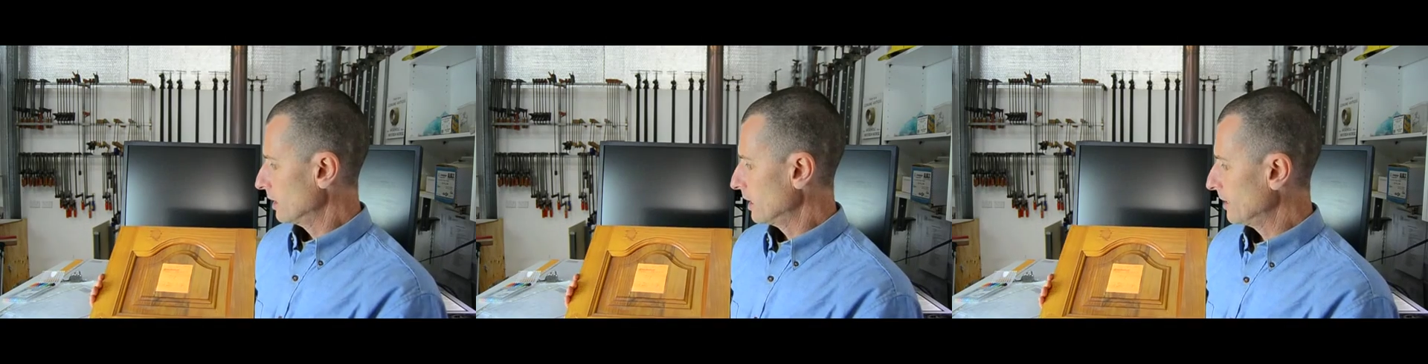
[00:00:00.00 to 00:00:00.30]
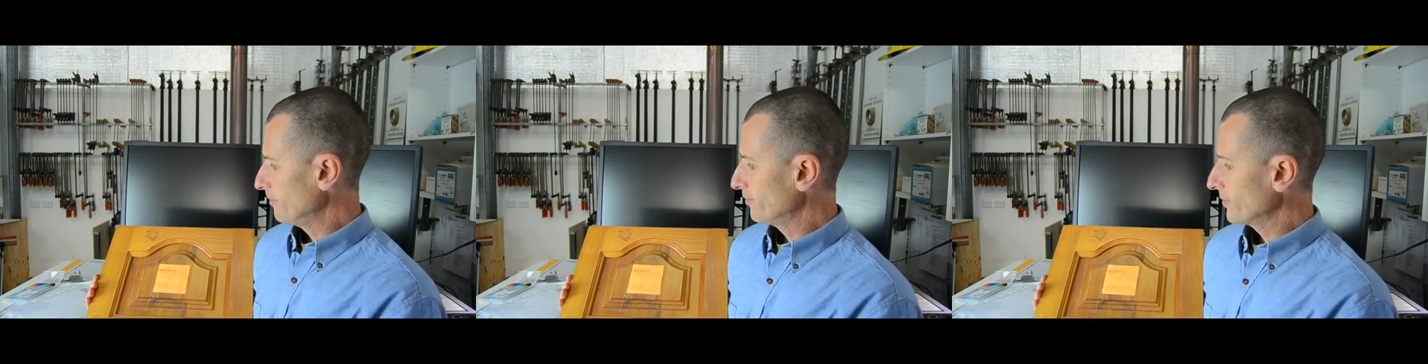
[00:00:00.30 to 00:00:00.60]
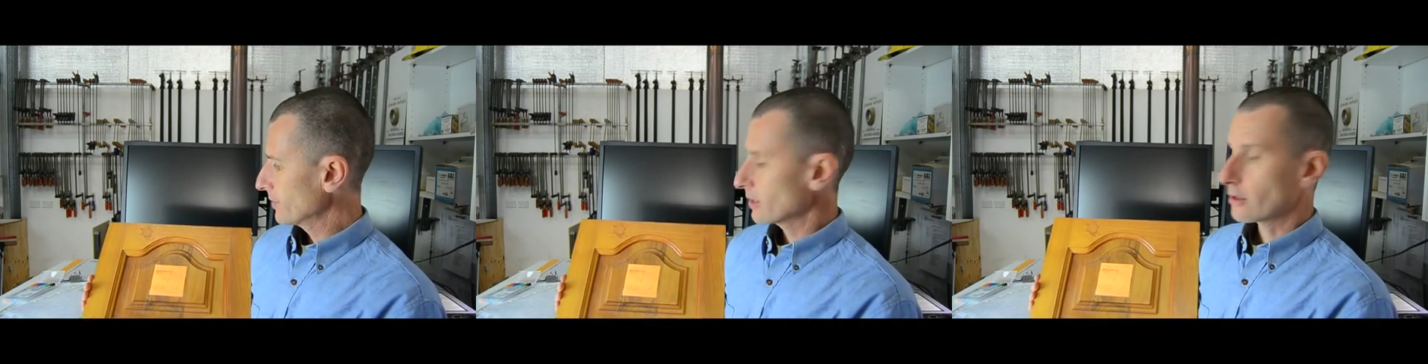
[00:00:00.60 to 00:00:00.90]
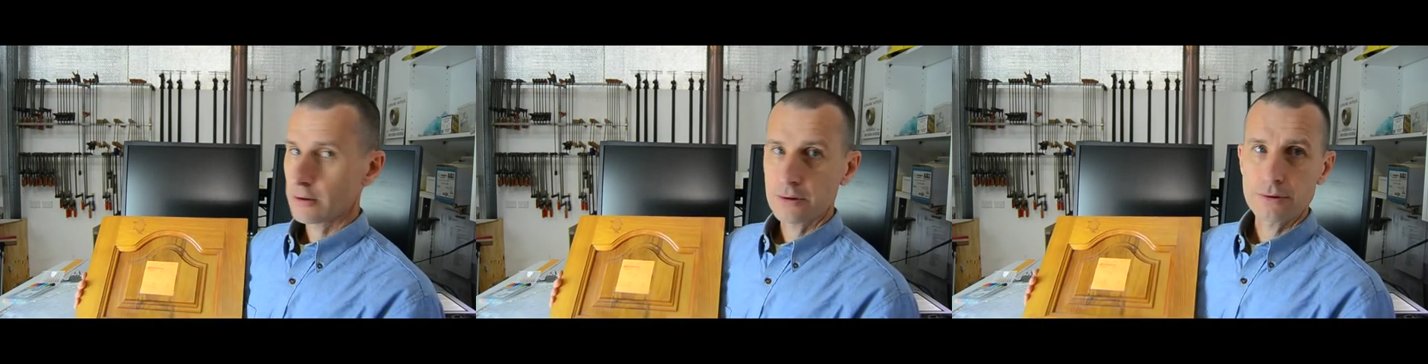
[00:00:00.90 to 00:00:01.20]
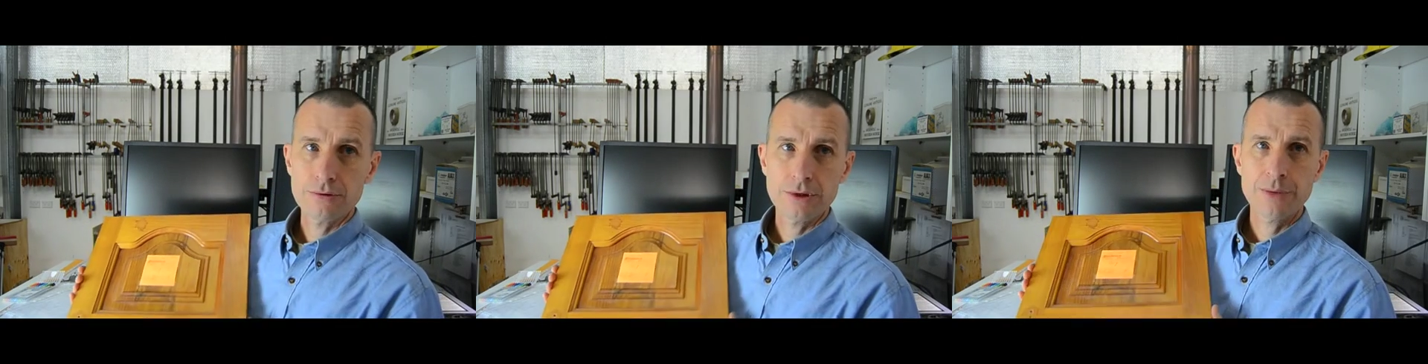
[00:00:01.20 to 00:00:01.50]

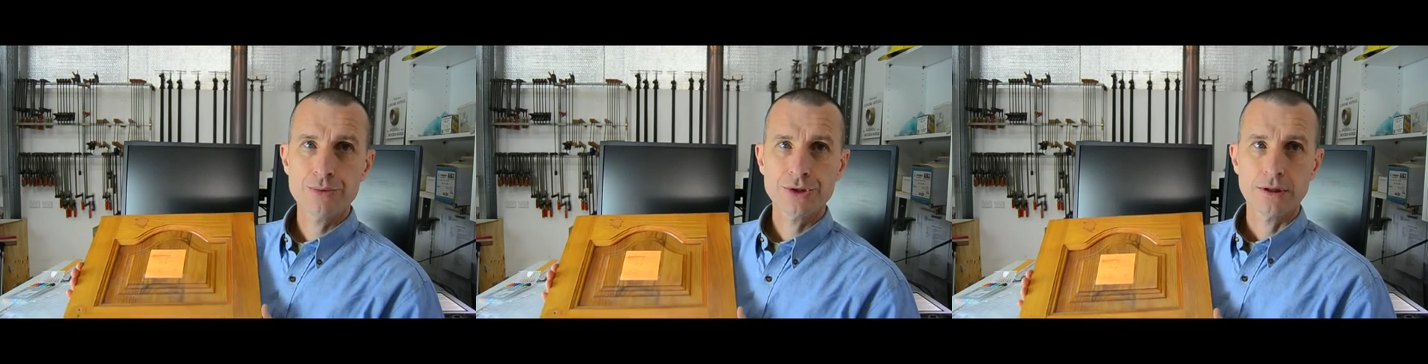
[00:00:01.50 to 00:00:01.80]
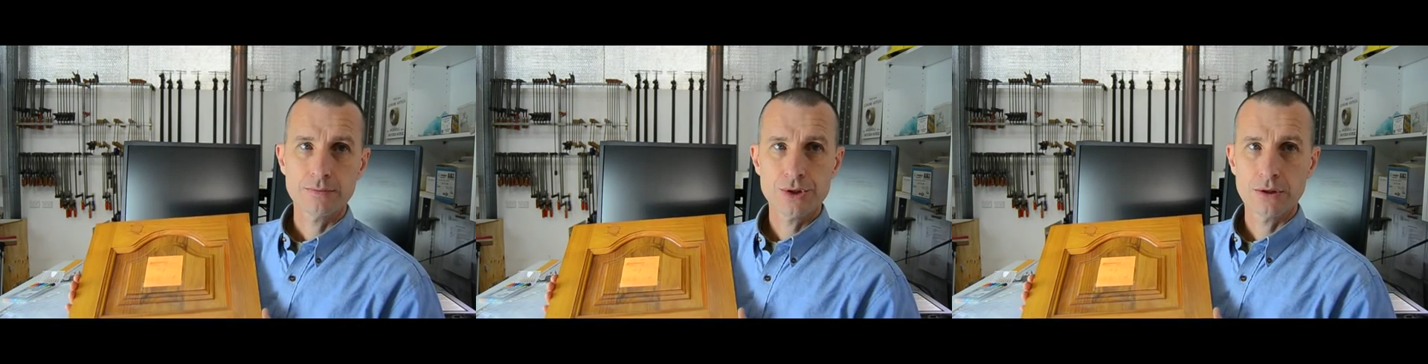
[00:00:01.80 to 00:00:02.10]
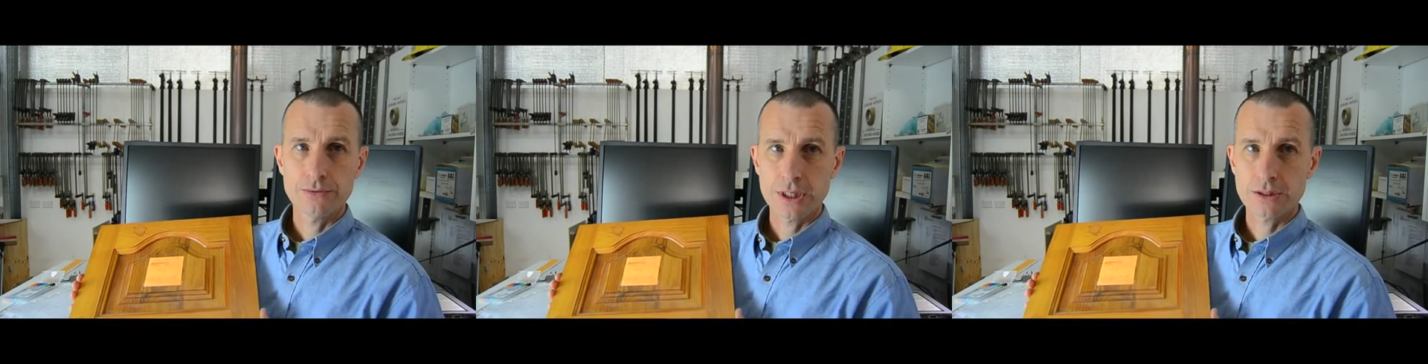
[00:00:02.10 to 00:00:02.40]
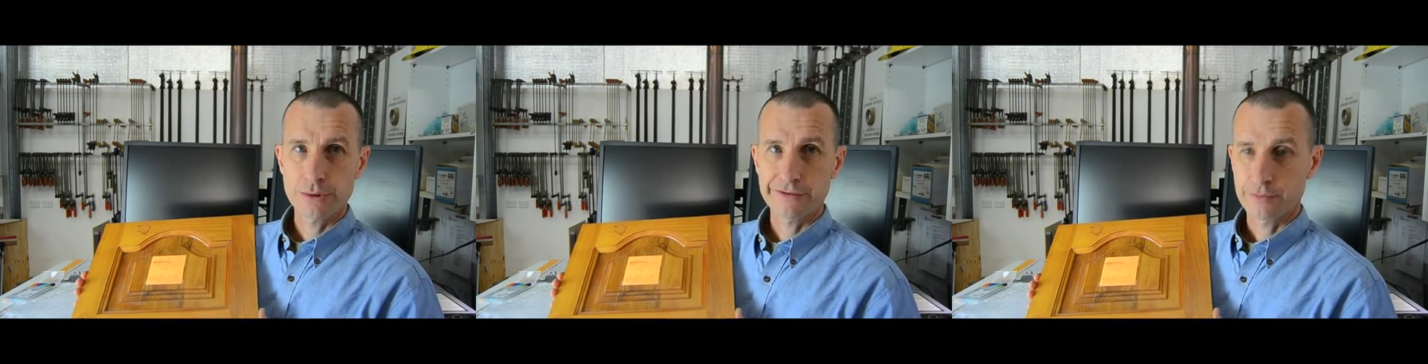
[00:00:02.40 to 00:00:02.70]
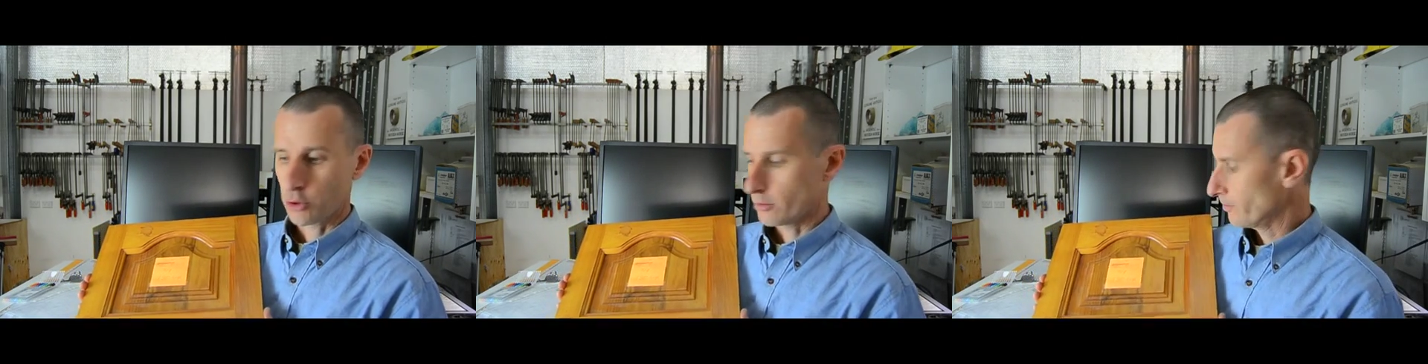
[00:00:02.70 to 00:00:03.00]
they present themselves as a bit of a
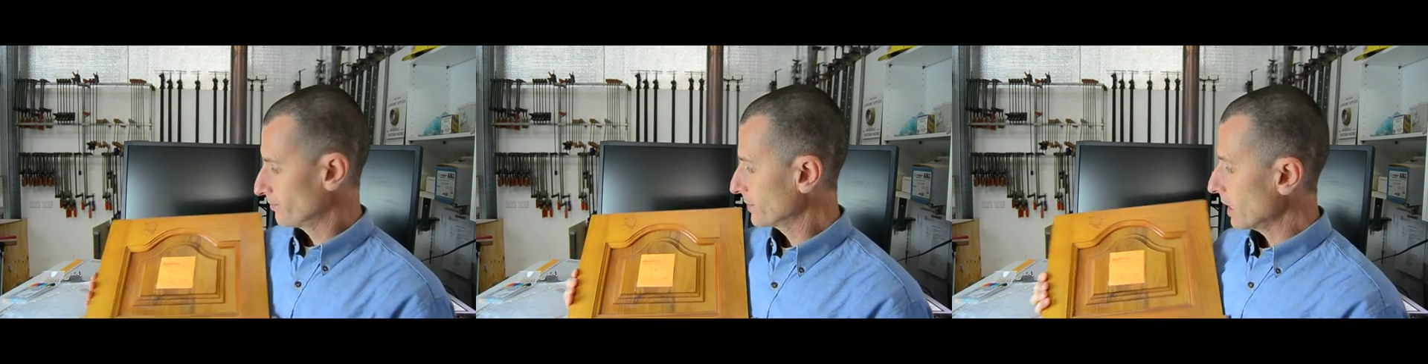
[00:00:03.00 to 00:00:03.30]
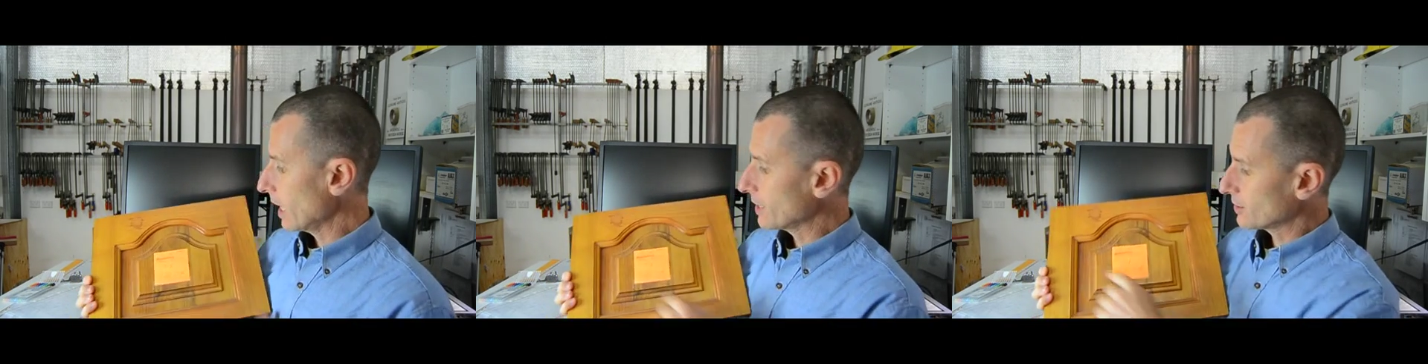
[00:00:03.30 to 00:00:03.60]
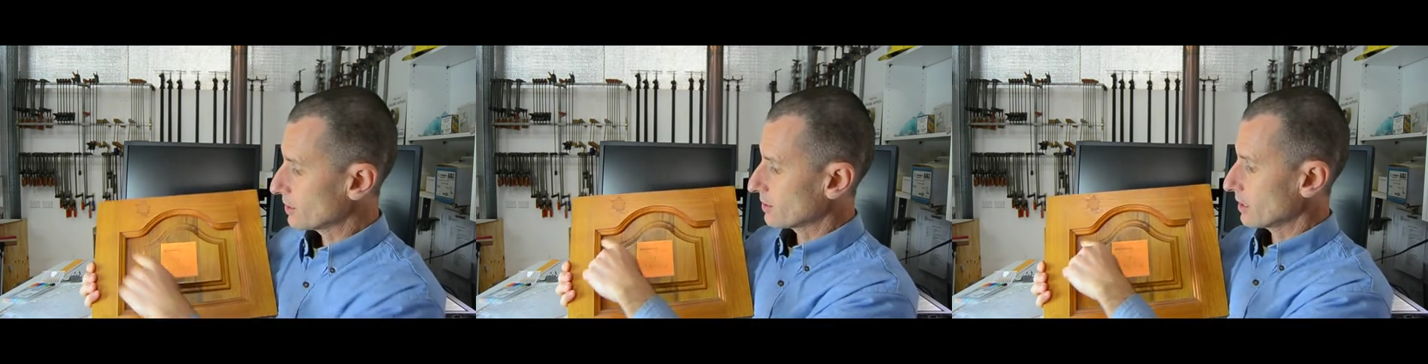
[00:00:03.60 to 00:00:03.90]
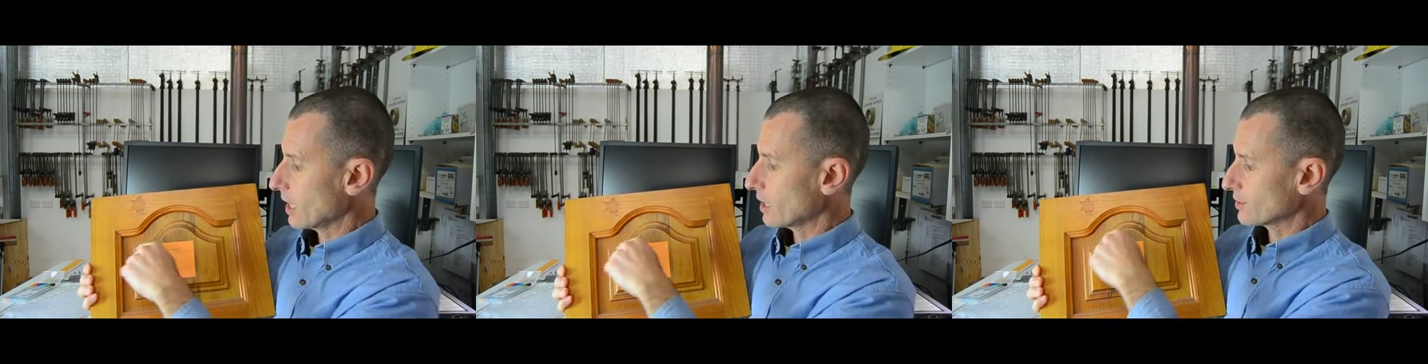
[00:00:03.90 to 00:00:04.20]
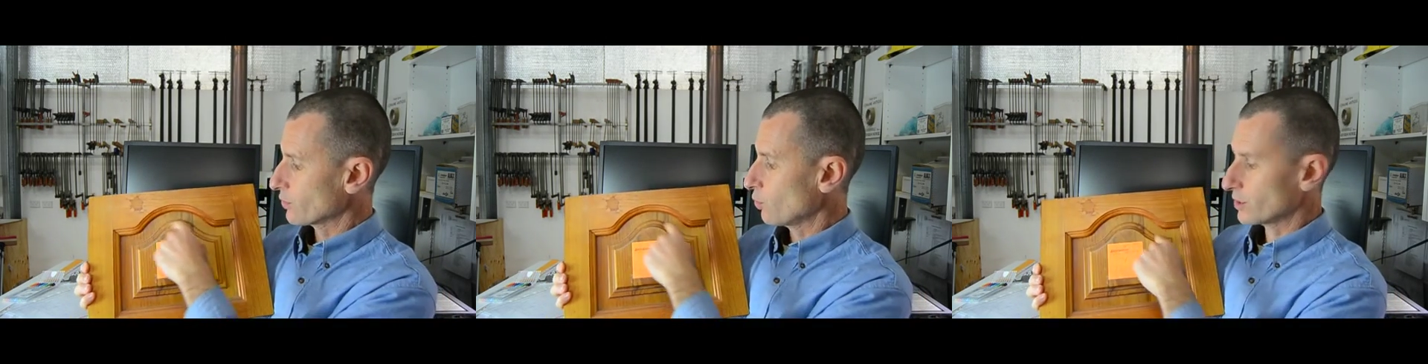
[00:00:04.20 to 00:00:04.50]
problem, as is the
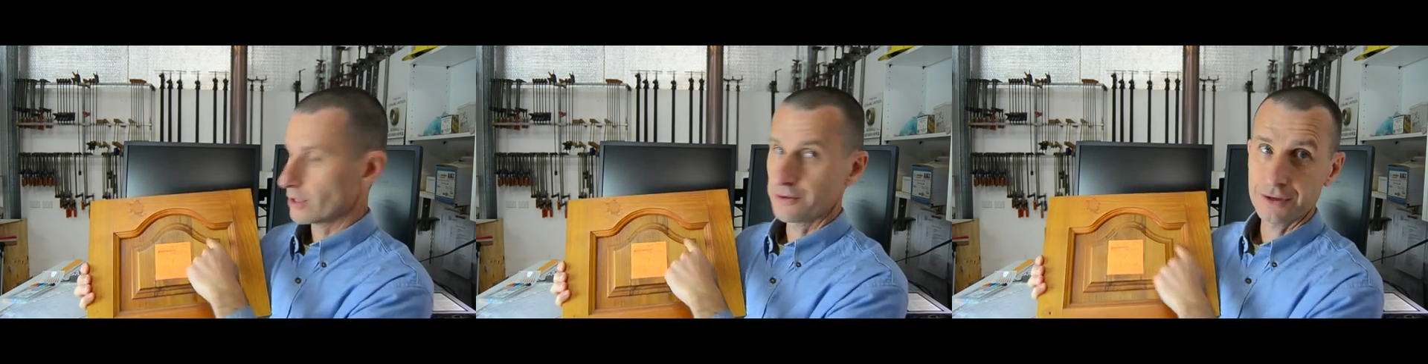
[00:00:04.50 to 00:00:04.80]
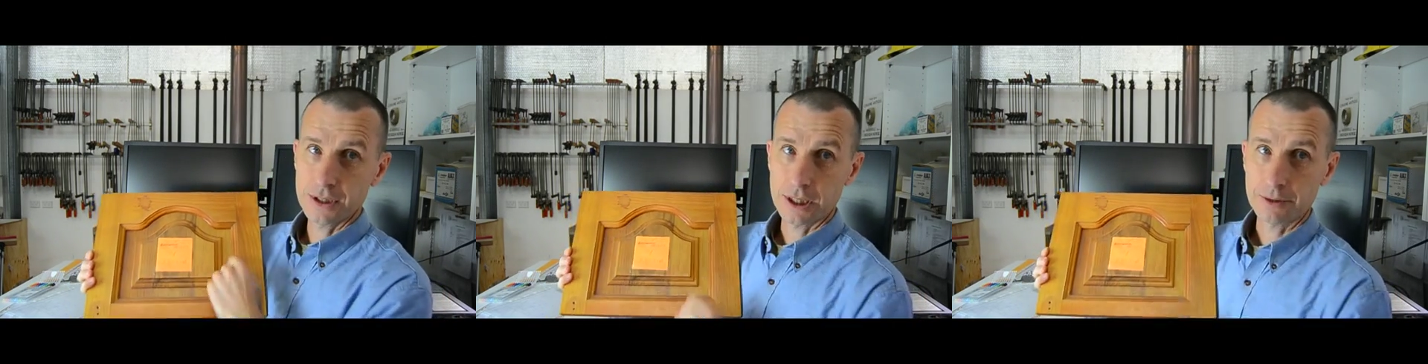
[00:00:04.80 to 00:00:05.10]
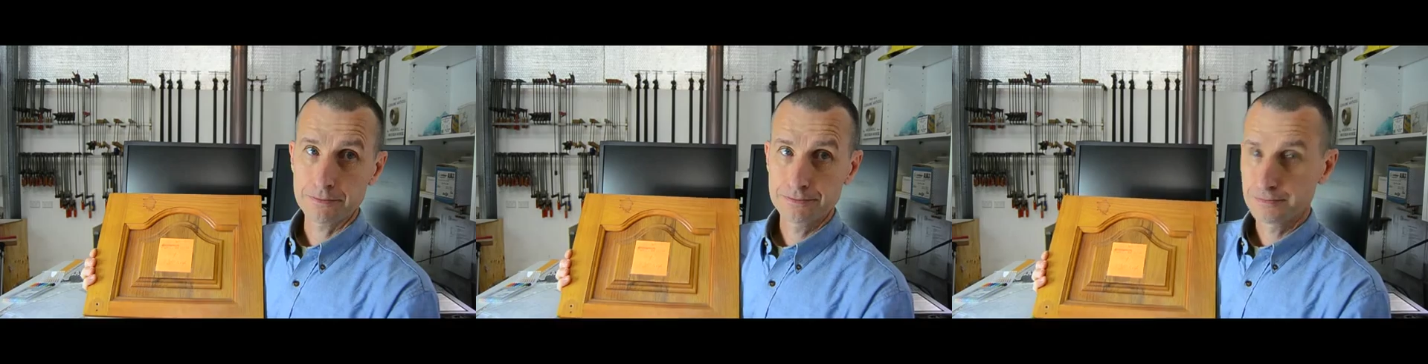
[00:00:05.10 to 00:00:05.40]
arch of course in the fielding.